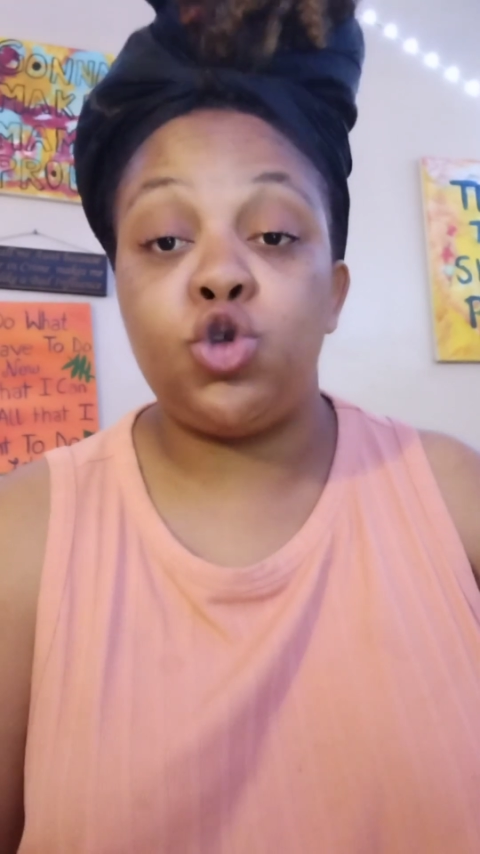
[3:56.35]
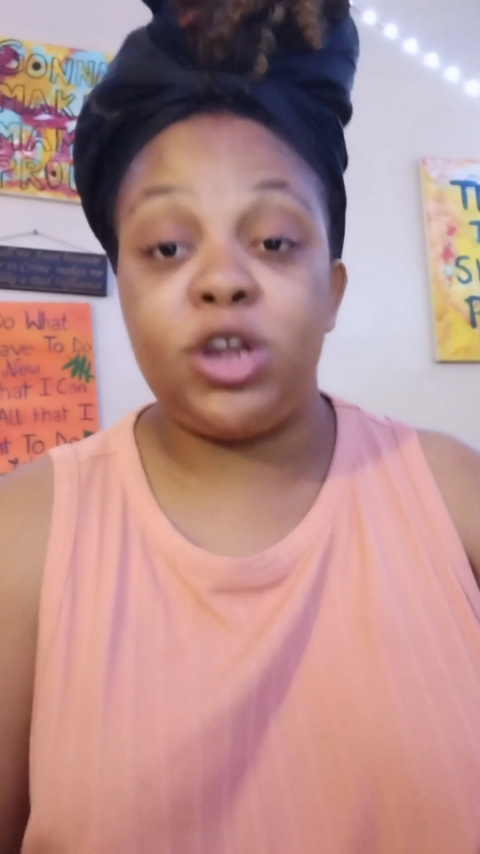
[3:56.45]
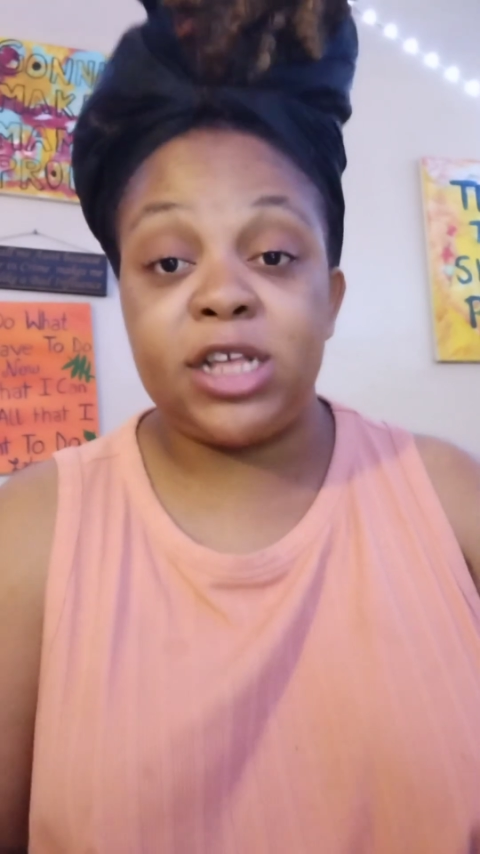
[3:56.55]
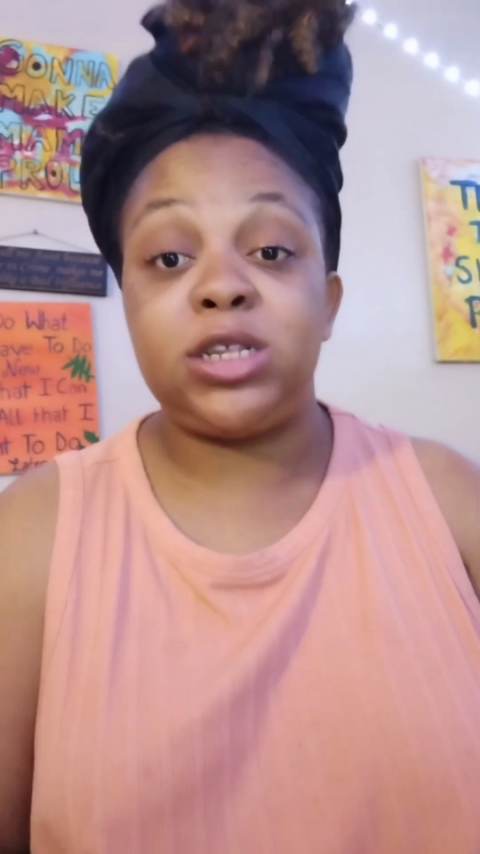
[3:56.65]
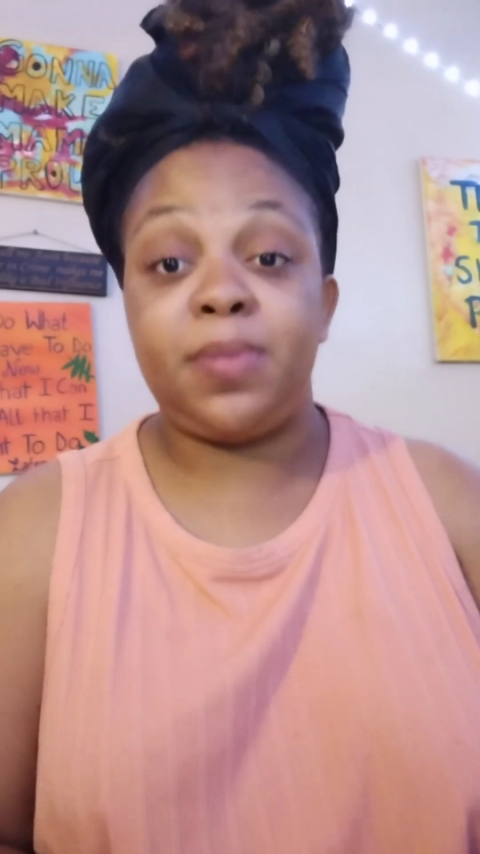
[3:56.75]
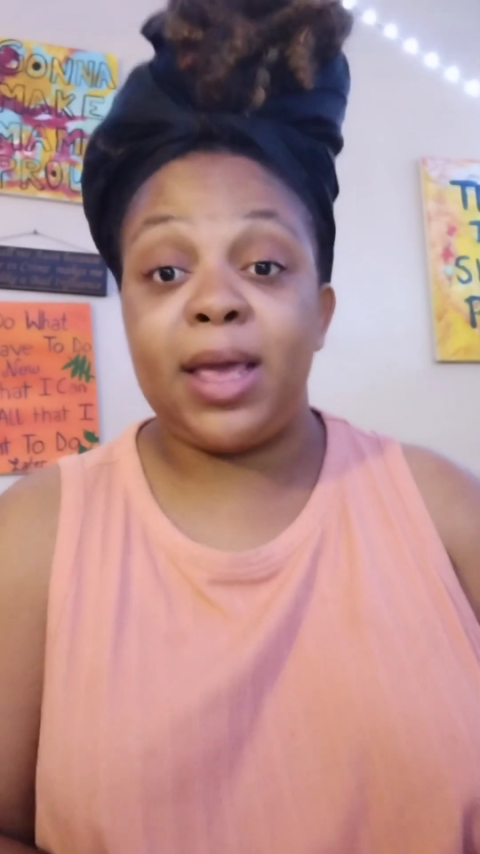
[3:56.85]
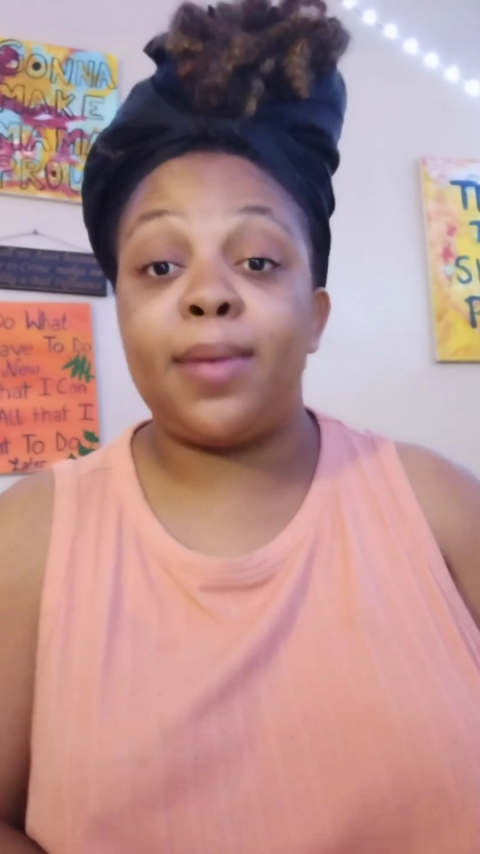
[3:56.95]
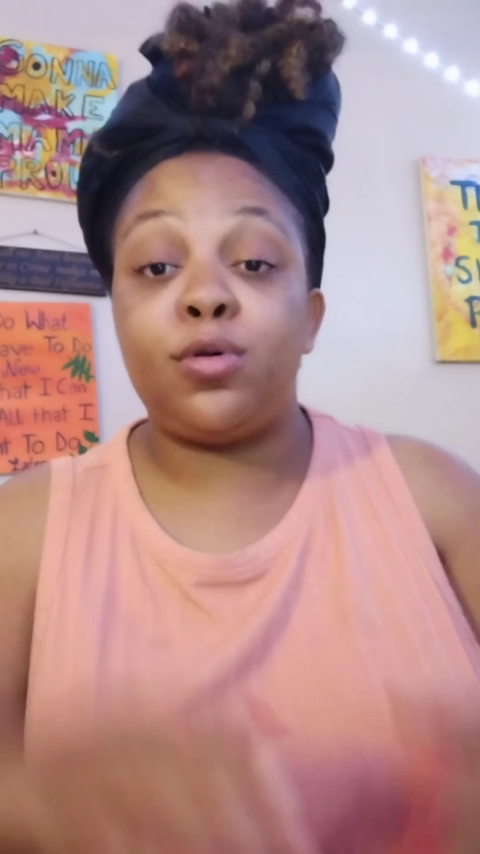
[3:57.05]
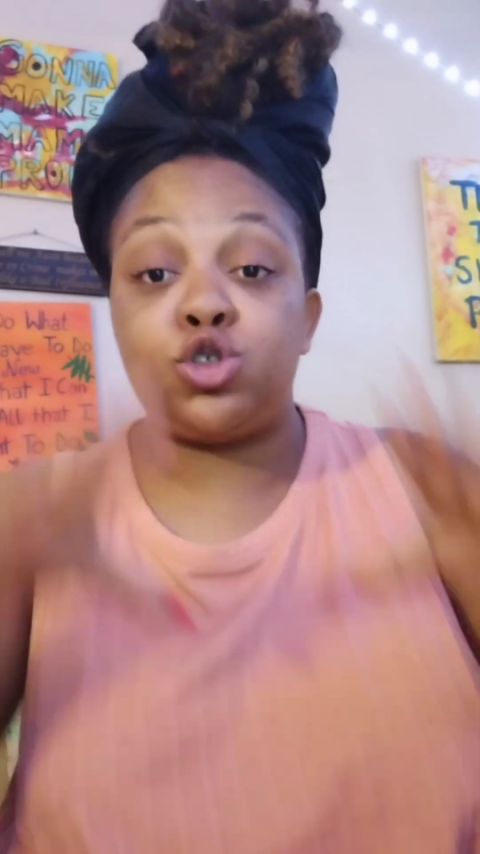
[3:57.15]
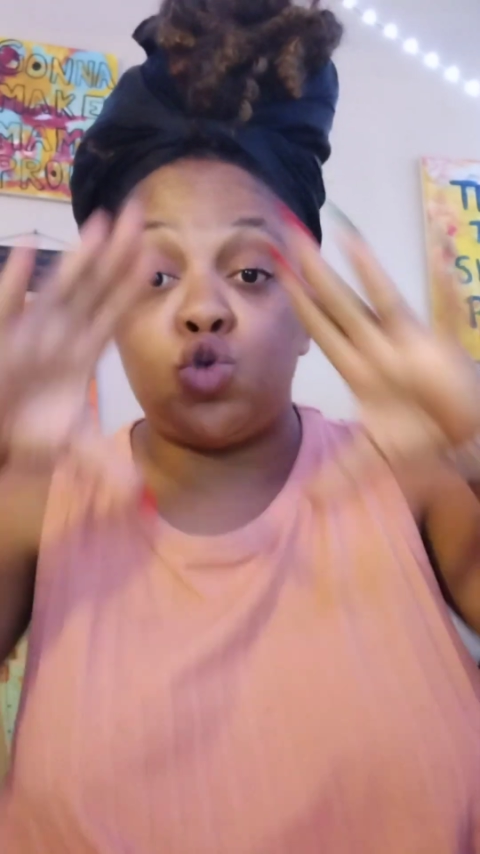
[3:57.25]
You need to be
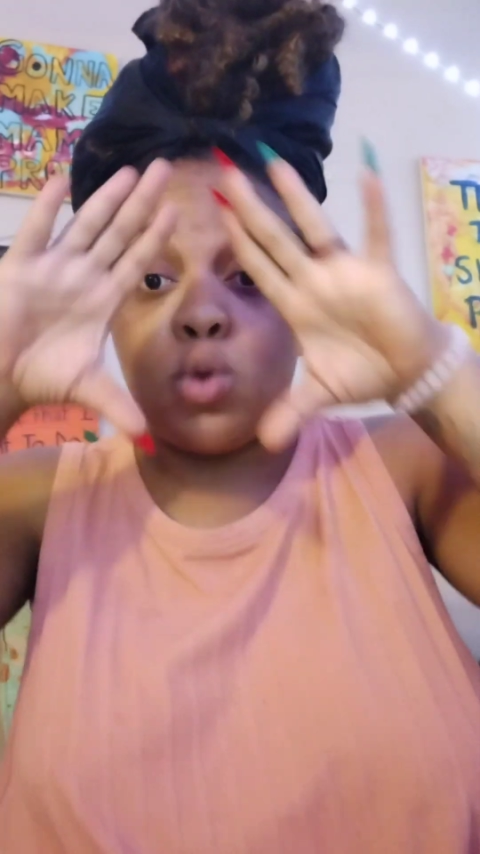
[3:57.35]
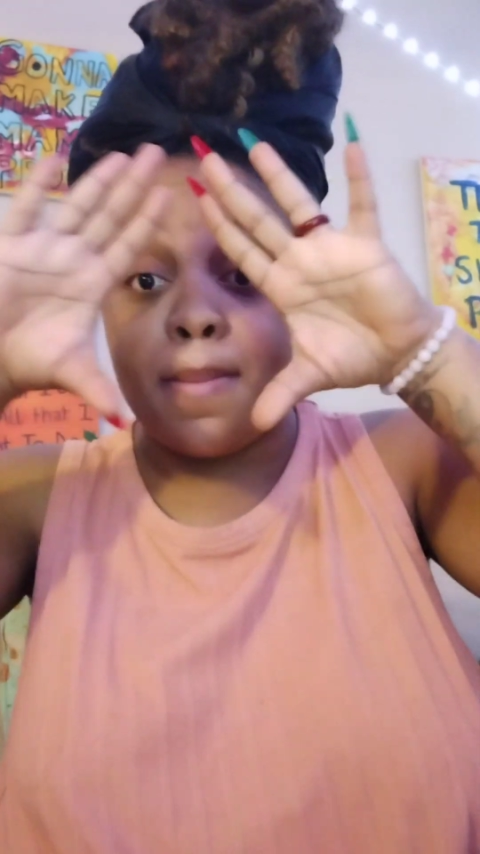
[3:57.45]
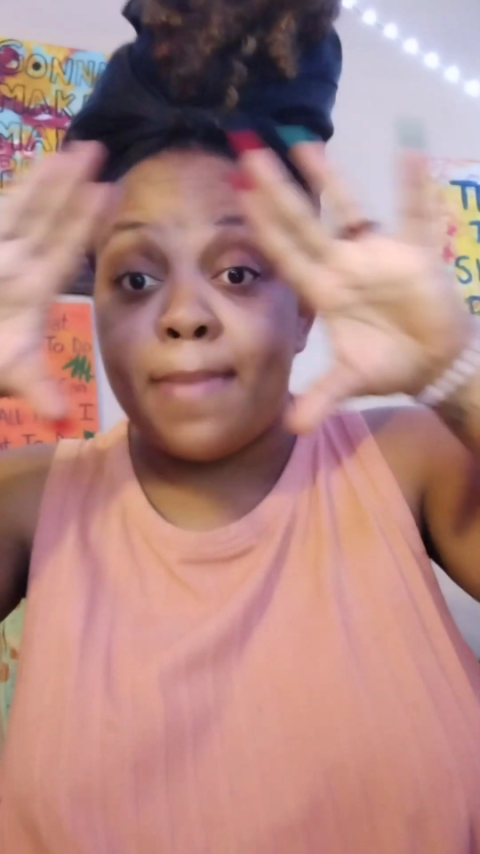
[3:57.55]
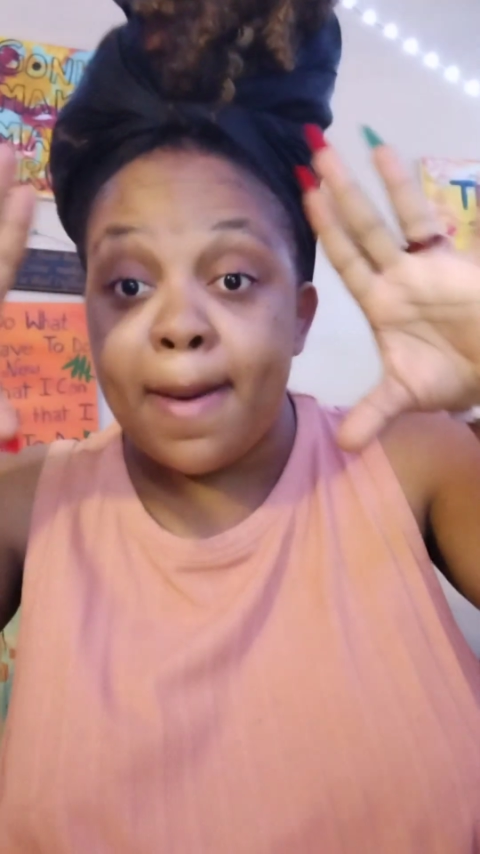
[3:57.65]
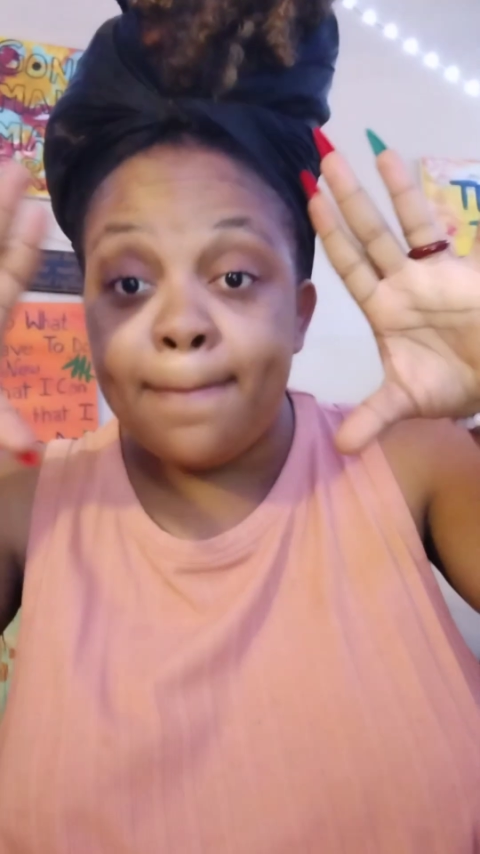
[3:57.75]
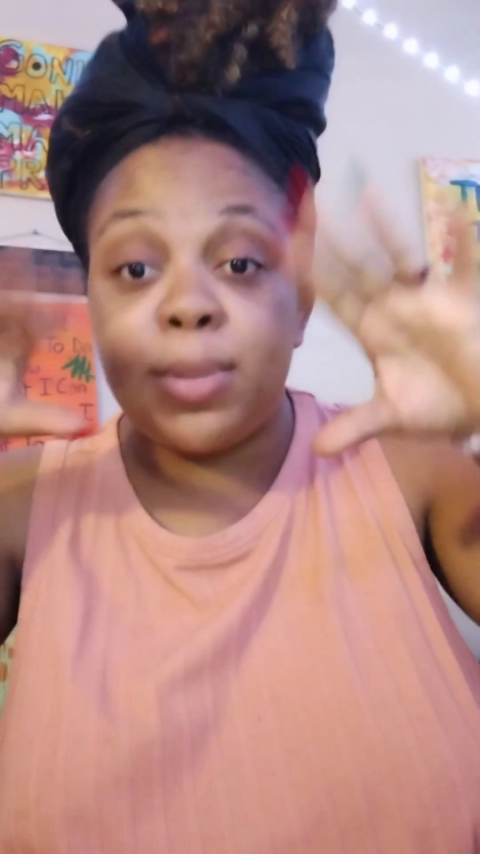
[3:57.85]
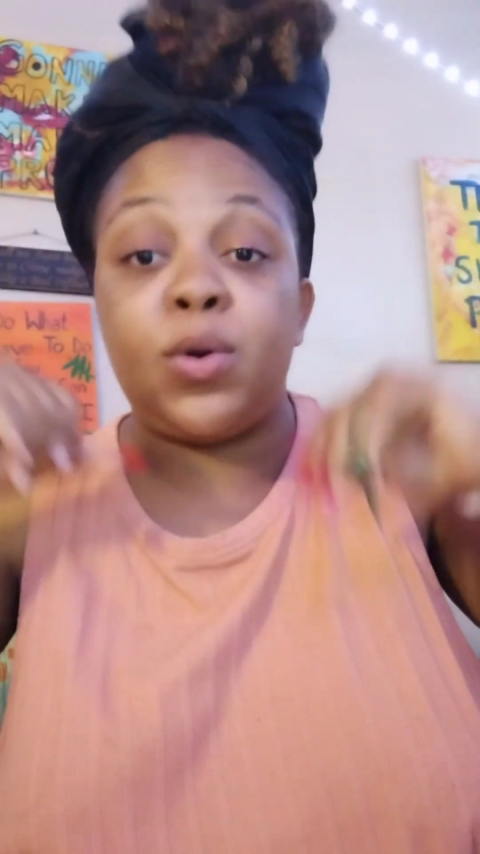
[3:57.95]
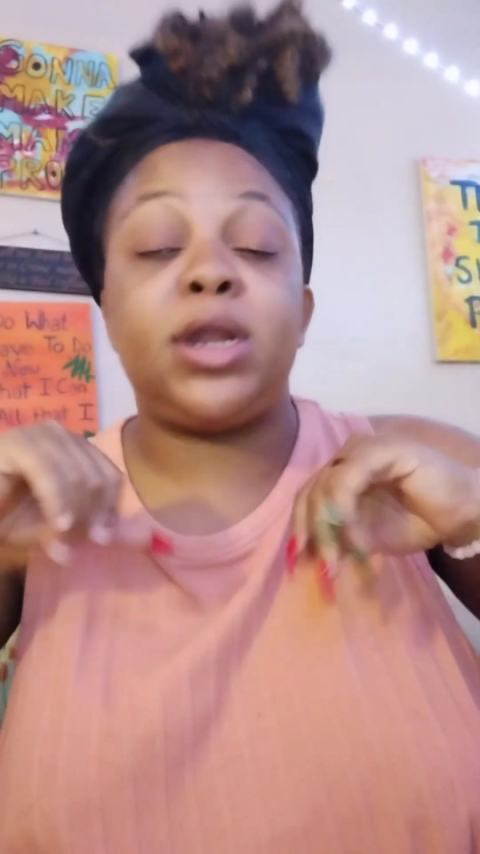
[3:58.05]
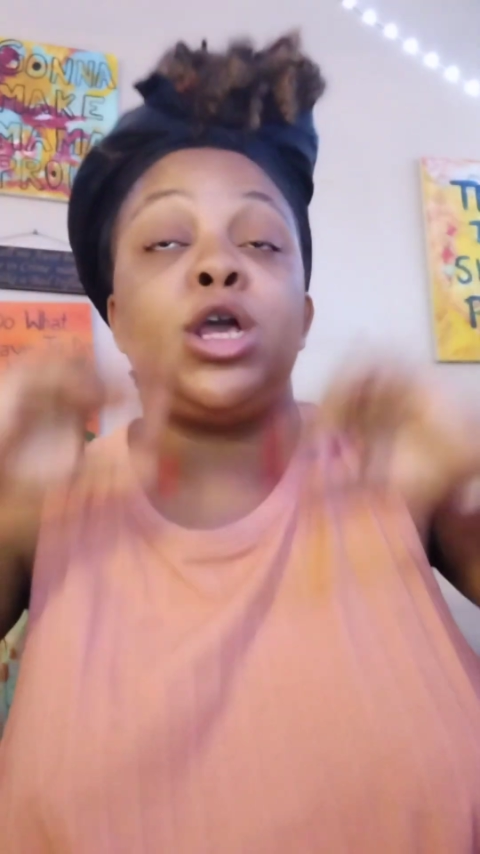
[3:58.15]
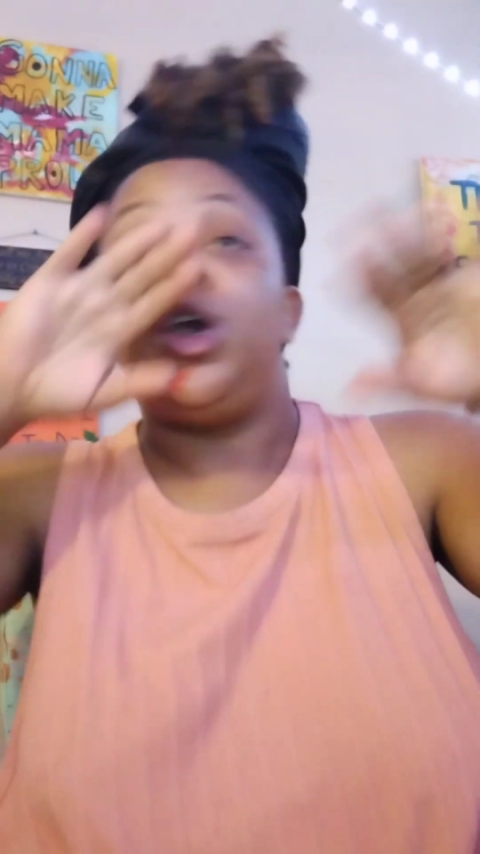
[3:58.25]
able to remember
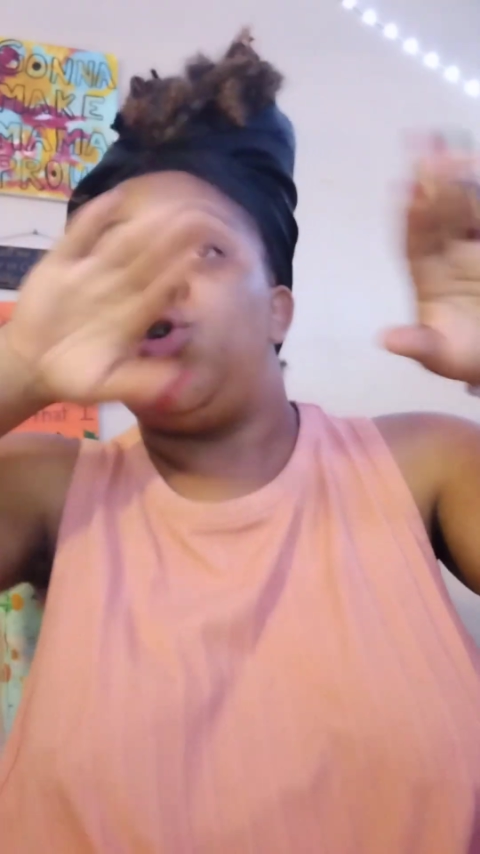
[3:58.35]
it.